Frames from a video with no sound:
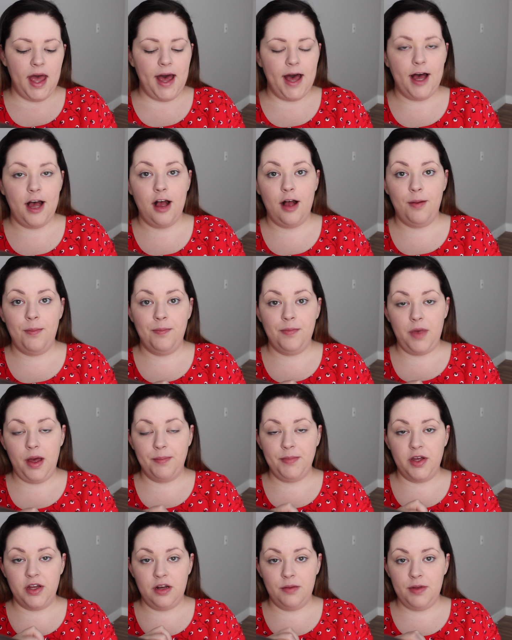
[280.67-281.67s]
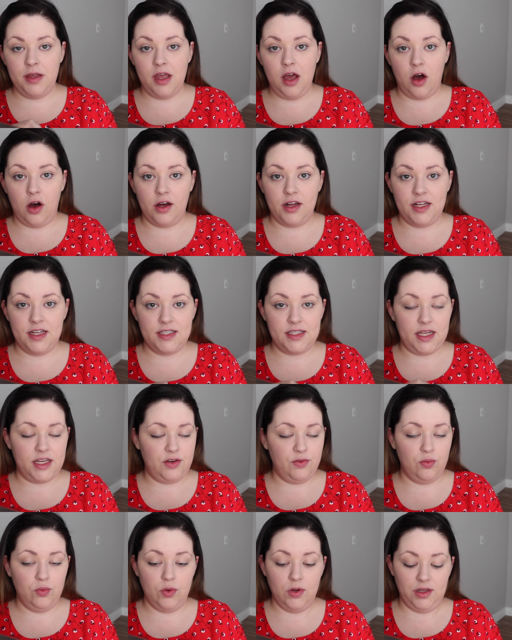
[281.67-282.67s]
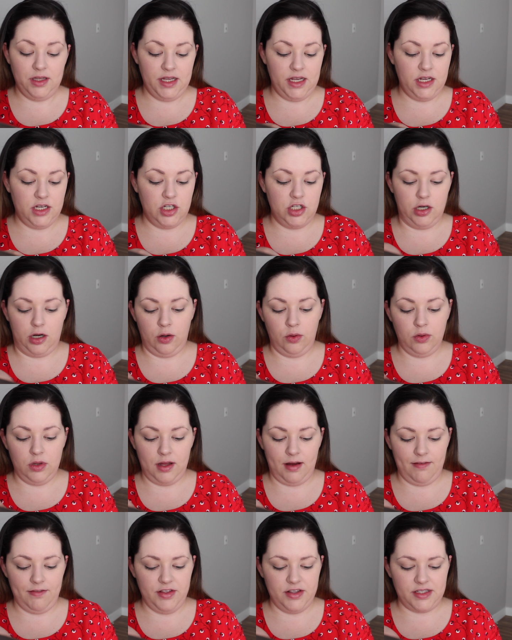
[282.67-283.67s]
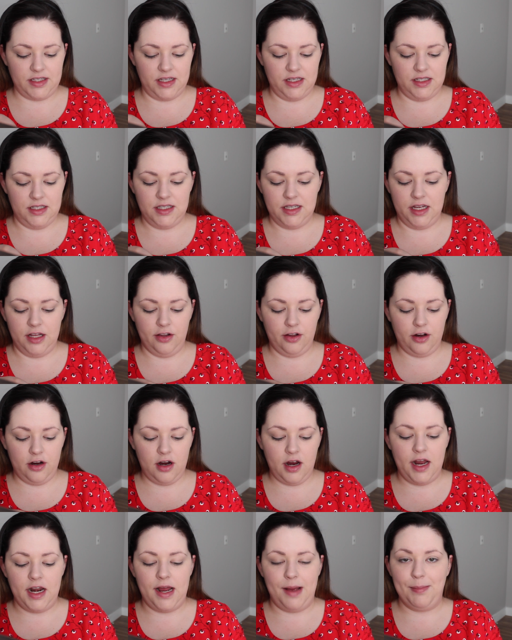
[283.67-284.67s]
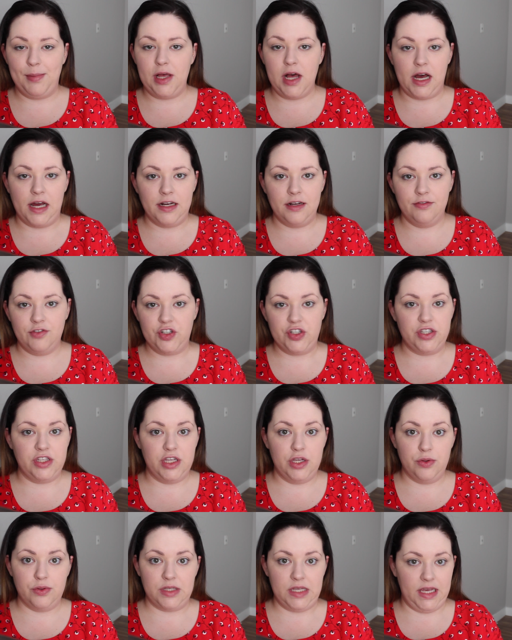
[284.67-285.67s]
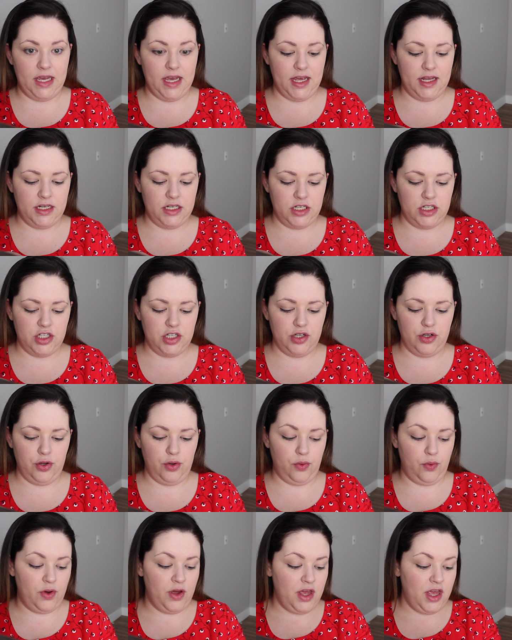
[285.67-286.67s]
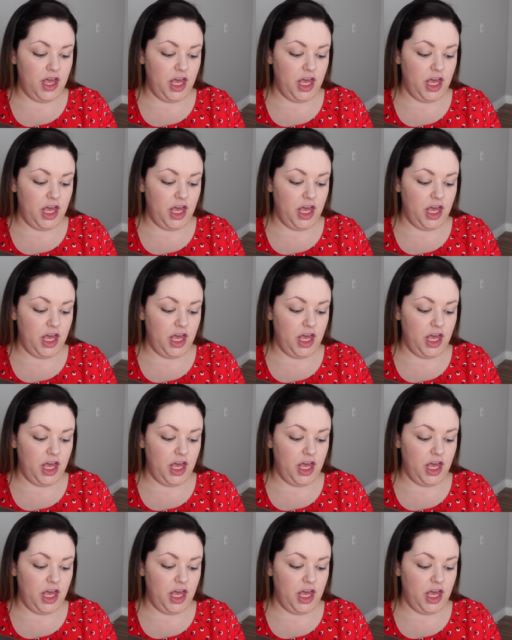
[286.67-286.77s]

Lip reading: I'm gonna be honest, I really don't love this concealer, and I'm kind of just using it to